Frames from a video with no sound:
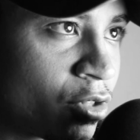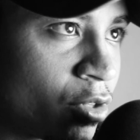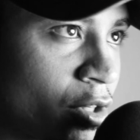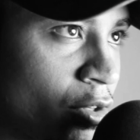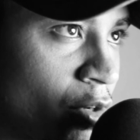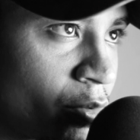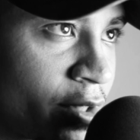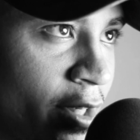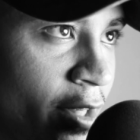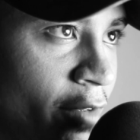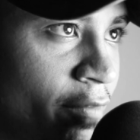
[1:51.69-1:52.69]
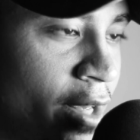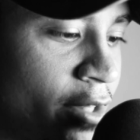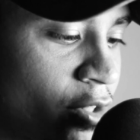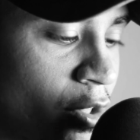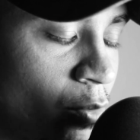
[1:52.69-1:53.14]
You can go to the
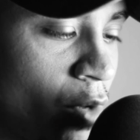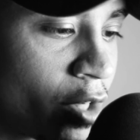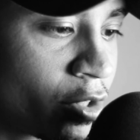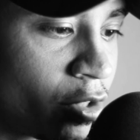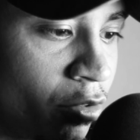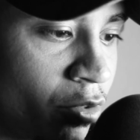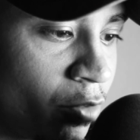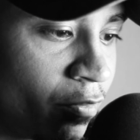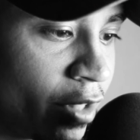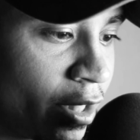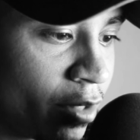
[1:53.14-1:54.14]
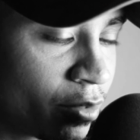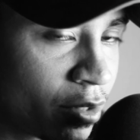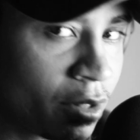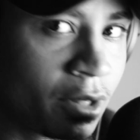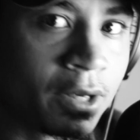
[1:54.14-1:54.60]
events. You can watch the YouTube videos.